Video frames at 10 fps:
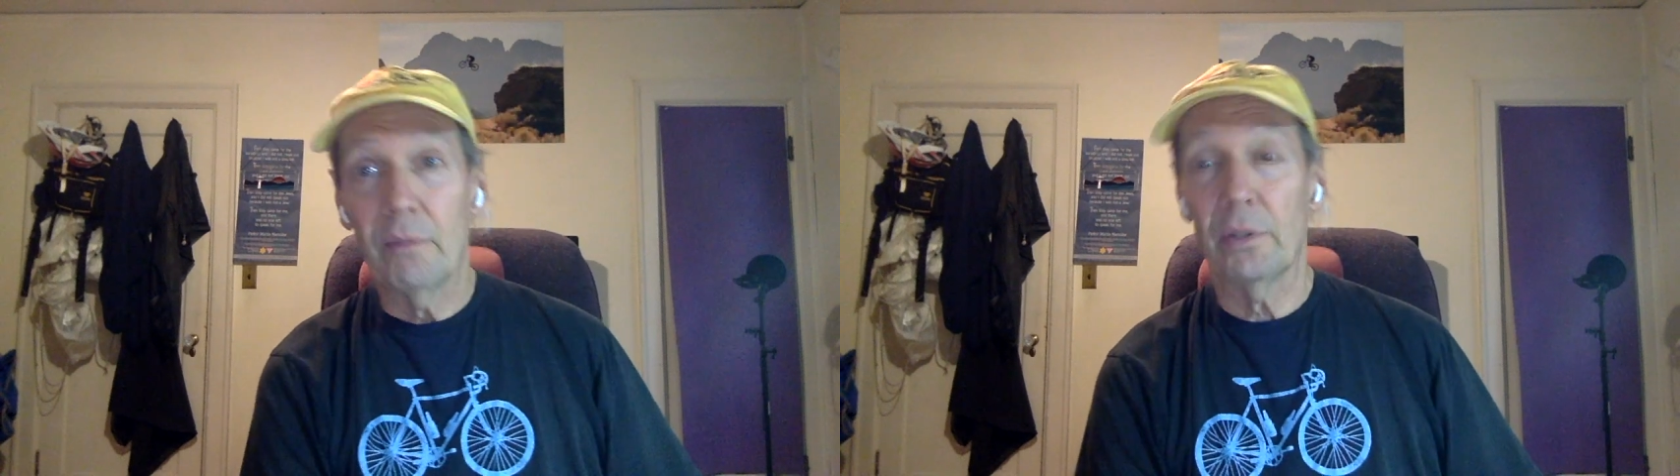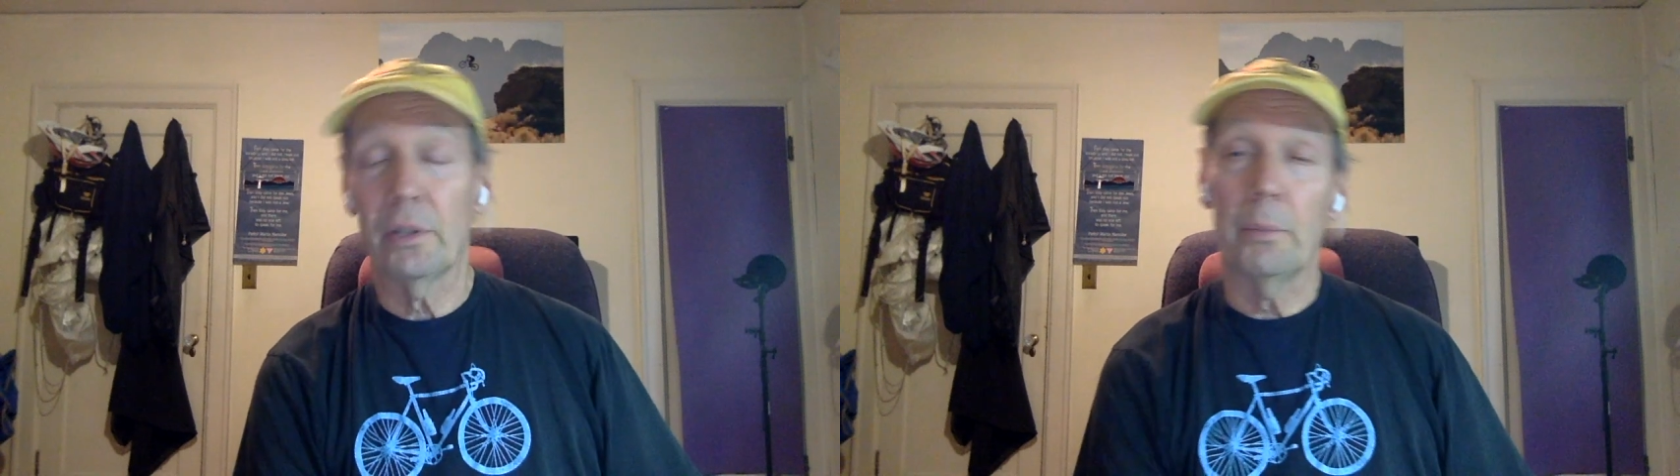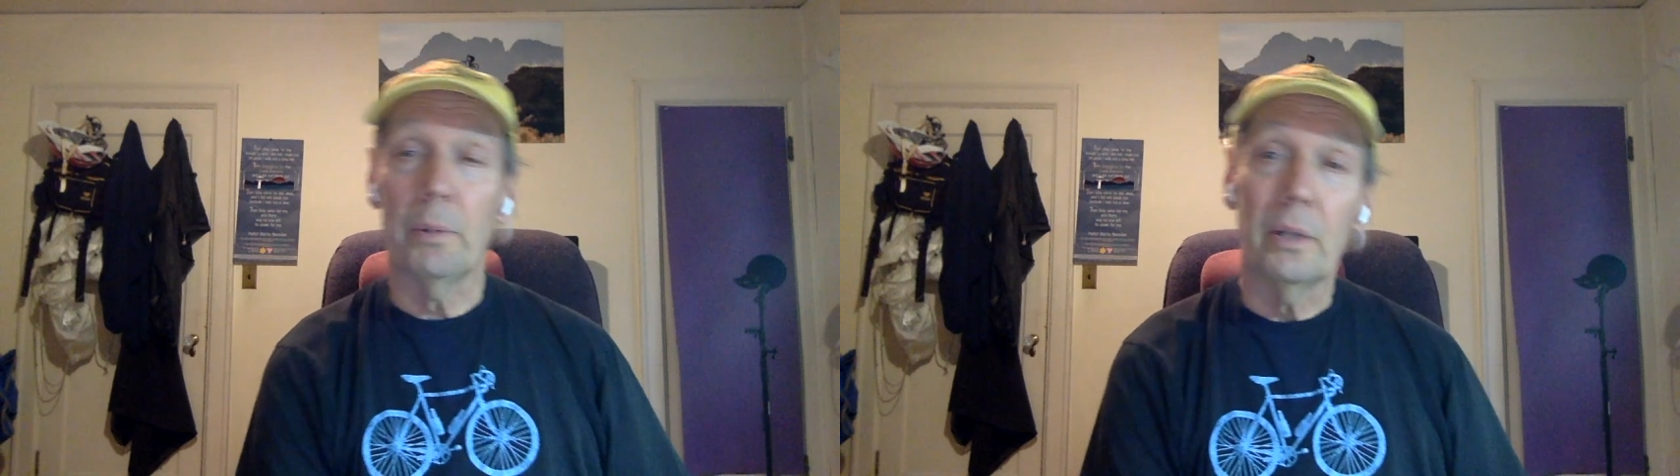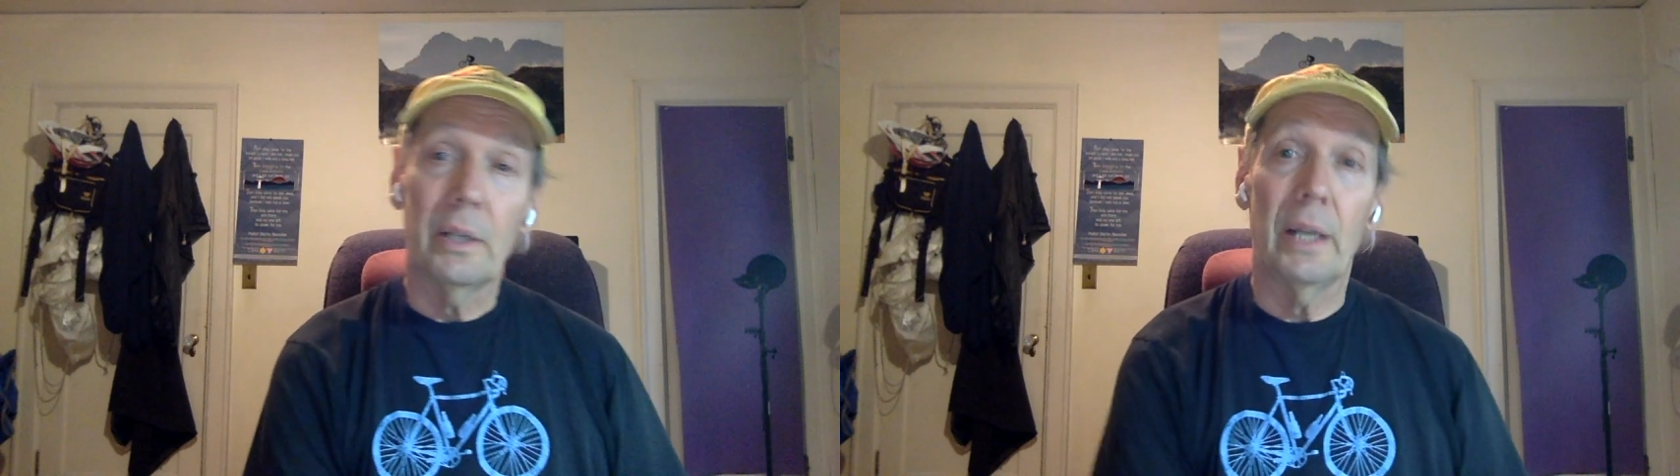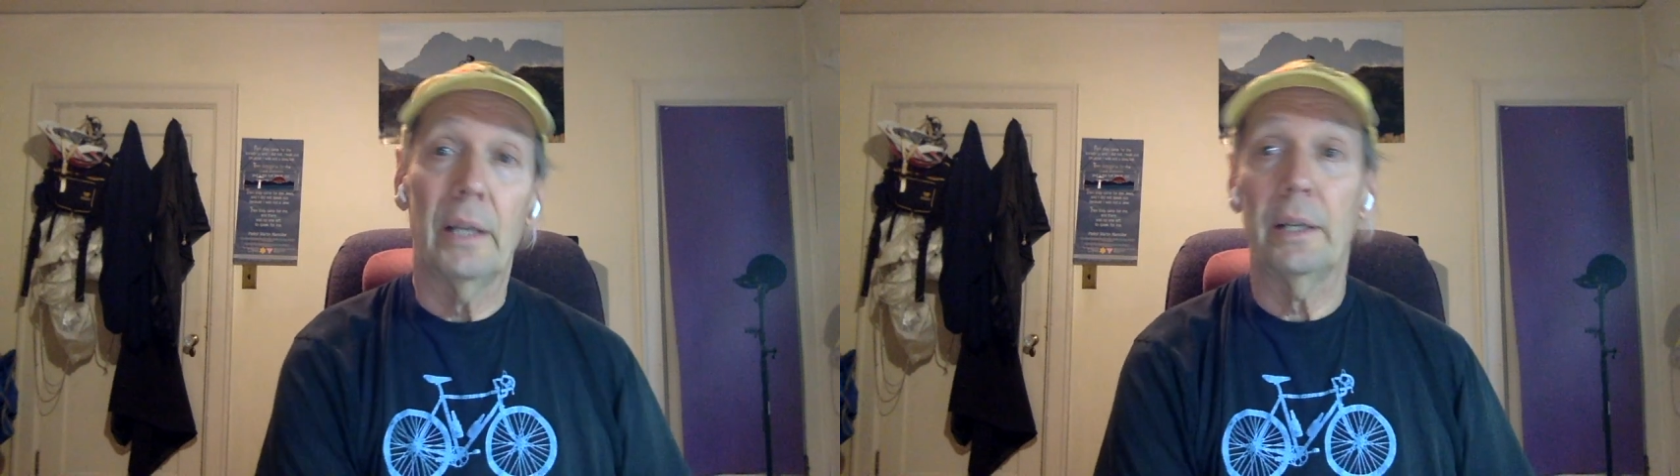with
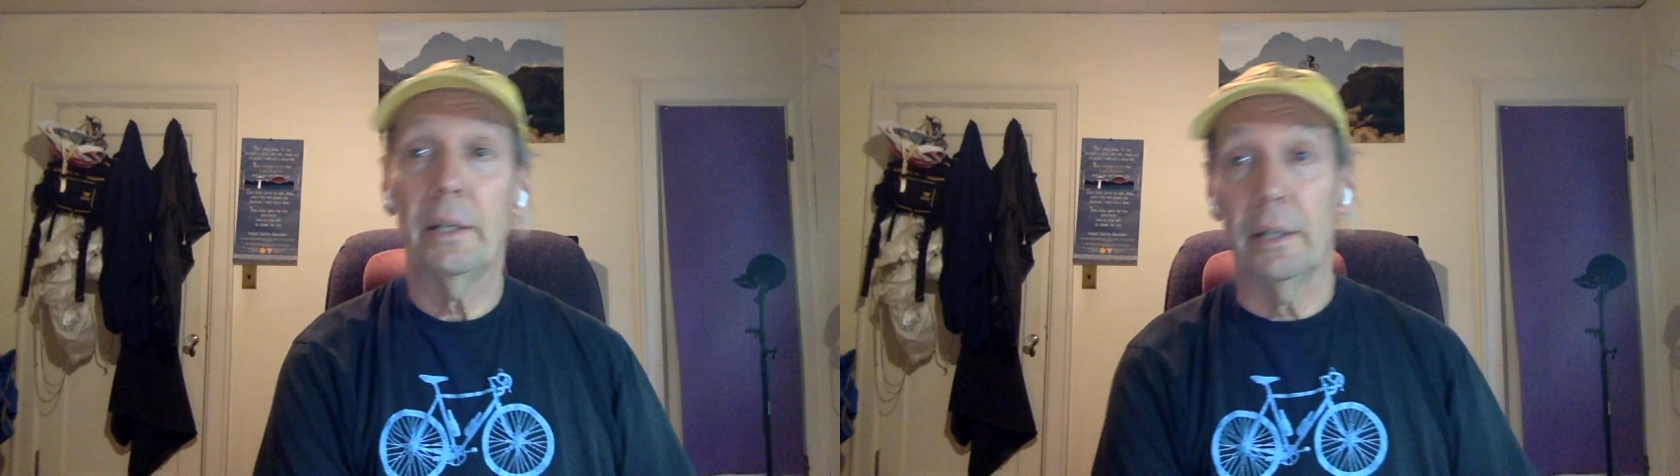communicating